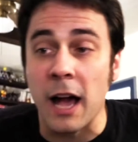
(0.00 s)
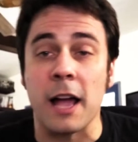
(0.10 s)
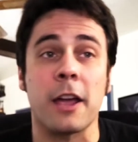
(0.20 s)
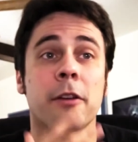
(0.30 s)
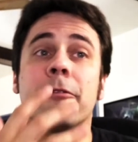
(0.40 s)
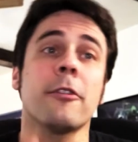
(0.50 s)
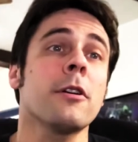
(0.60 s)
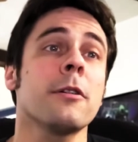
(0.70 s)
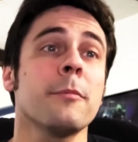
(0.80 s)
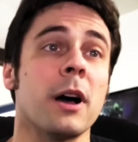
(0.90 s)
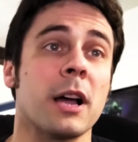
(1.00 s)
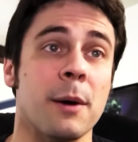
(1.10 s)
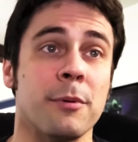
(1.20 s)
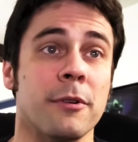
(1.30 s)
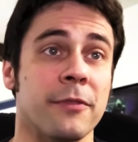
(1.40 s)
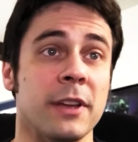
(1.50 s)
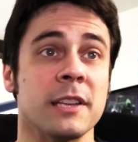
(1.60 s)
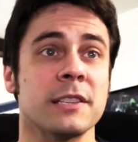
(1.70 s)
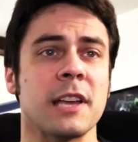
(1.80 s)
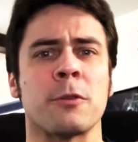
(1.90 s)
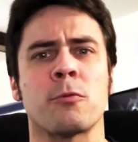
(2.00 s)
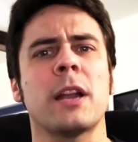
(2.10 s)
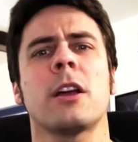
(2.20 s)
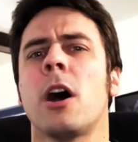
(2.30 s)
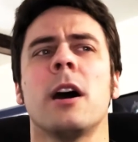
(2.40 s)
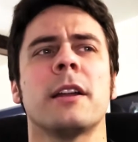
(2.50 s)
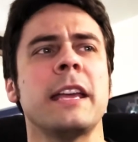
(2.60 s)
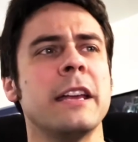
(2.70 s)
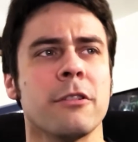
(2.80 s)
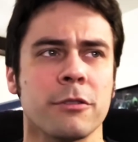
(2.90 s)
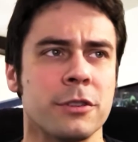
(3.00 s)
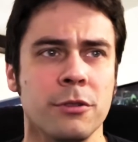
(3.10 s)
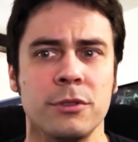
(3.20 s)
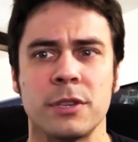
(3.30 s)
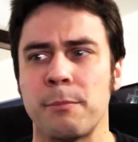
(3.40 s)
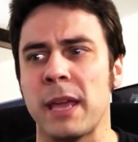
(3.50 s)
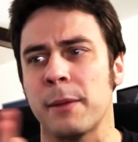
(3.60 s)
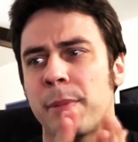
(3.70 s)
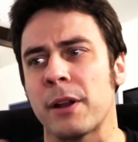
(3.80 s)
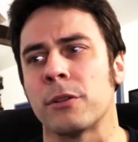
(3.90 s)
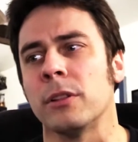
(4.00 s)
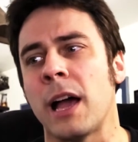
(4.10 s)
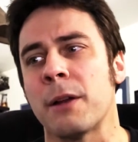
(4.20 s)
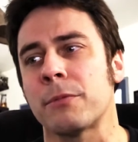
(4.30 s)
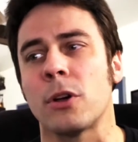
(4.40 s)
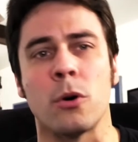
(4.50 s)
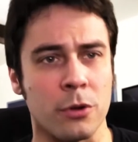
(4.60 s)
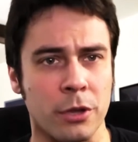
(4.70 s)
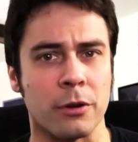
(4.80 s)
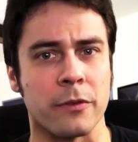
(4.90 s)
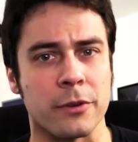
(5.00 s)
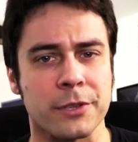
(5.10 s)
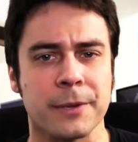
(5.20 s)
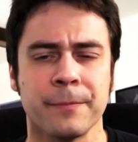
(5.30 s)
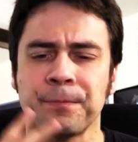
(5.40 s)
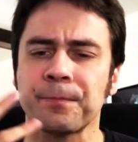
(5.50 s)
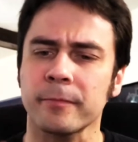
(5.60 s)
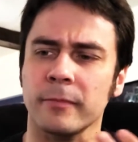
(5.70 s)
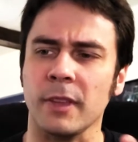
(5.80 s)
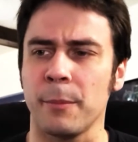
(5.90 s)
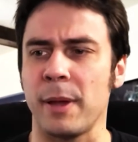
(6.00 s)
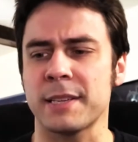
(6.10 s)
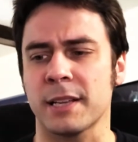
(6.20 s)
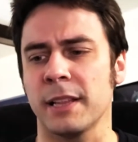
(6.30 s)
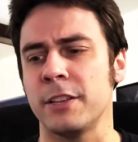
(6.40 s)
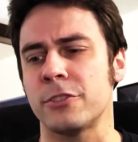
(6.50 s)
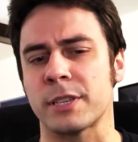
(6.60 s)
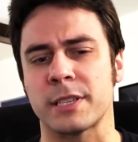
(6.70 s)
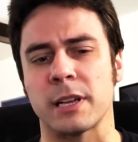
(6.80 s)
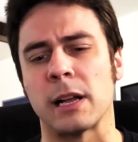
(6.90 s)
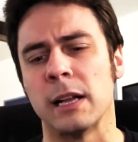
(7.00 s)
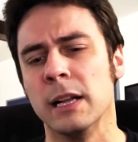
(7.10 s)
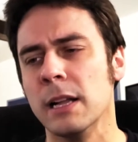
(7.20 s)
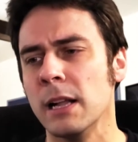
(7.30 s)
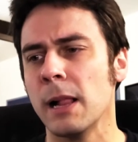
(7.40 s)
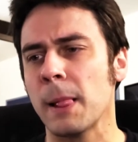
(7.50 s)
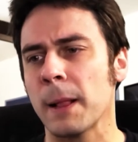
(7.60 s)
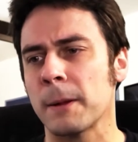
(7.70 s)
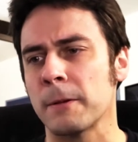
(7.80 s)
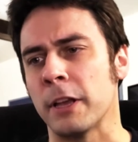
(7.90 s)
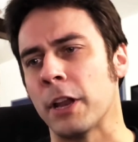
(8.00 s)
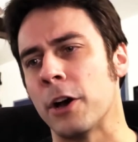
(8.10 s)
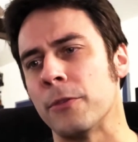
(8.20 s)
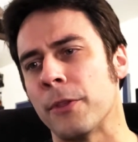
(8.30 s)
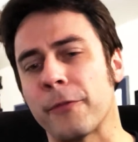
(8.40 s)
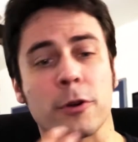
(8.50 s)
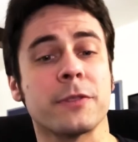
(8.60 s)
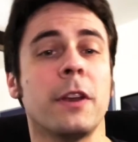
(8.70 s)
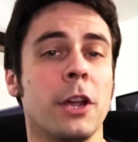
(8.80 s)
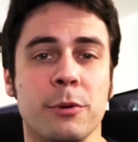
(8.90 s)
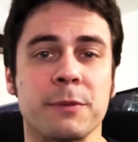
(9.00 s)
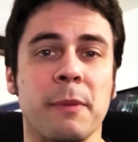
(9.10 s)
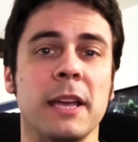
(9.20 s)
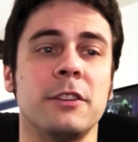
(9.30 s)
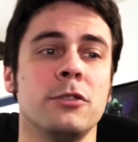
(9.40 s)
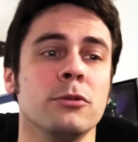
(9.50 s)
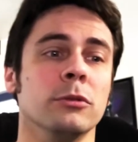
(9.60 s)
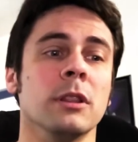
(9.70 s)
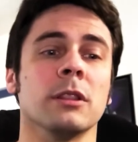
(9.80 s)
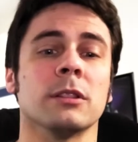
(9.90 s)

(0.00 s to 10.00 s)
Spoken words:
confirm a couple of things, and retcon a year or two to make it better align with the whole universe. Basically just, the first video was made to